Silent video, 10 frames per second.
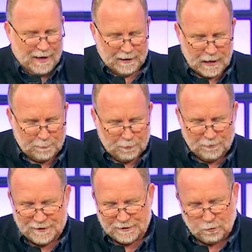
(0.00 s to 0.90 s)
And a couple
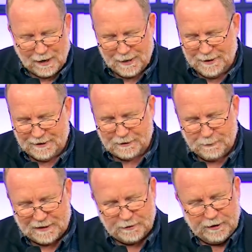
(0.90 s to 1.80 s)
reasons why I think it's
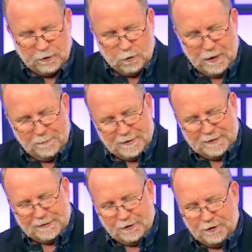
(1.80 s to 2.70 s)
best equipped is
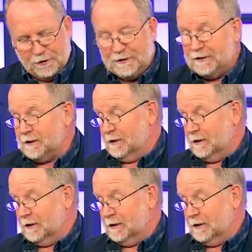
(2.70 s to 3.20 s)
that the church has the